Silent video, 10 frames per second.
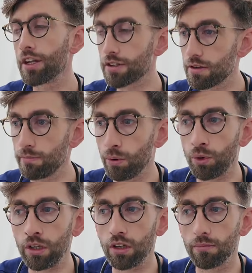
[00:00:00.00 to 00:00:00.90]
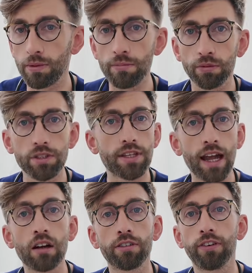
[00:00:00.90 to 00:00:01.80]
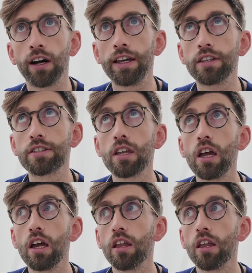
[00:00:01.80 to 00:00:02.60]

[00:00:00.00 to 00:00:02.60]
And at some point, people sacrifice,